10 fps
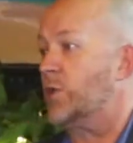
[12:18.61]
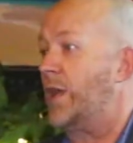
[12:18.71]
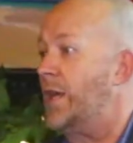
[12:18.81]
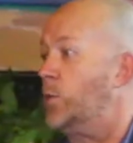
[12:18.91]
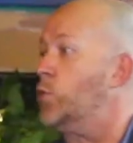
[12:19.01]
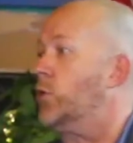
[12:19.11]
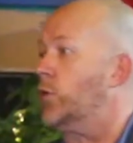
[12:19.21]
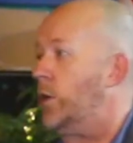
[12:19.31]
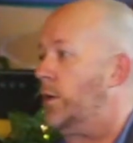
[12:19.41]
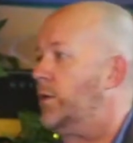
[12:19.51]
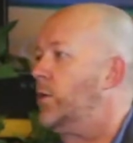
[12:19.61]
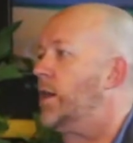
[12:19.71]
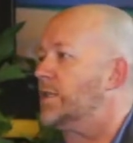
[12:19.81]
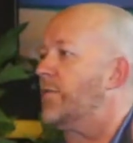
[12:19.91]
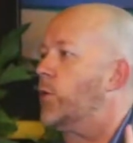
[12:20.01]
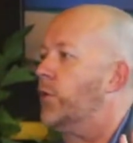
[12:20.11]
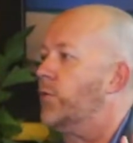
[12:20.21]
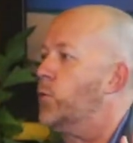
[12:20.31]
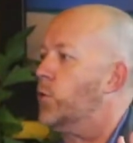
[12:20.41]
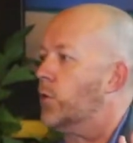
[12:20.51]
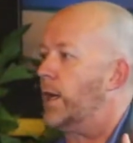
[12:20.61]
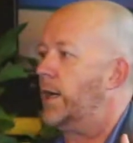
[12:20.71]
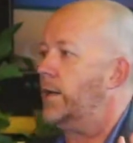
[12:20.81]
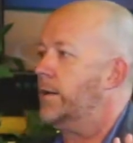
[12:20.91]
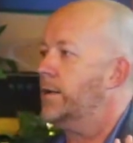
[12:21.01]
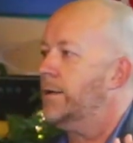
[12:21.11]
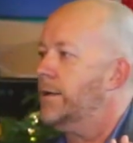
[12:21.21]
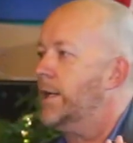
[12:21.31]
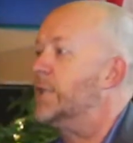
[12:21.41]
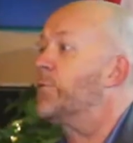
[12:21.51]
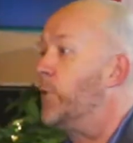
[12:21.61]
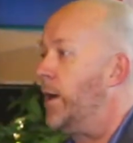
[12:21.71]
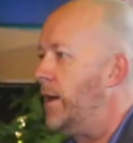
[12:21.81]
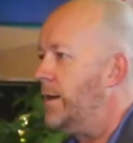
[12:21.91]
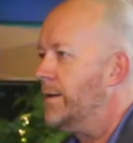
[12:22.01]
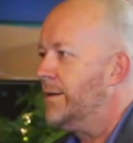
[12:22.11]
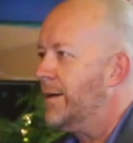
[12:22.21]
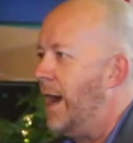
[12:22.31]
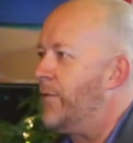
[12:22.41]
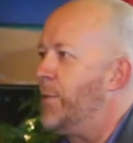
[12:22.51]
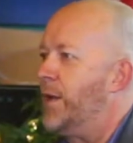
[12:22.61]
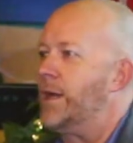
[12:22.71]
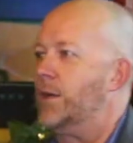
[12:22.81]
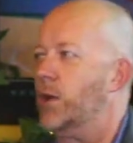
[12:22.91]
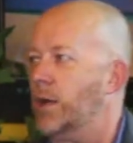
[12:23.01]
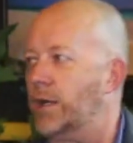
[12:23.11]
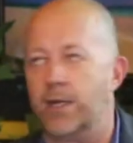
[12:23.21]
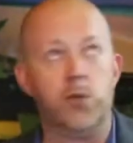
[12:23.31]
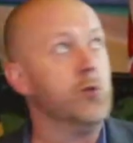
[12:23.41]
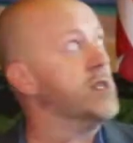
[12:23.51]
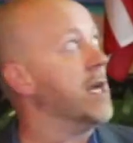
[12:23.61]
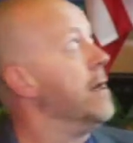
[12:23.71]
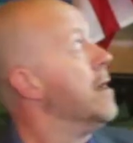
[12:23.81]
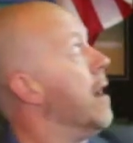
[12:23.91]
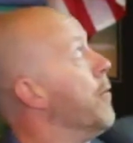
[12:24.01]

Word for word: So that Google, uh, you guys have heard of Google, right? It's free. Everybody can, uh, can use it.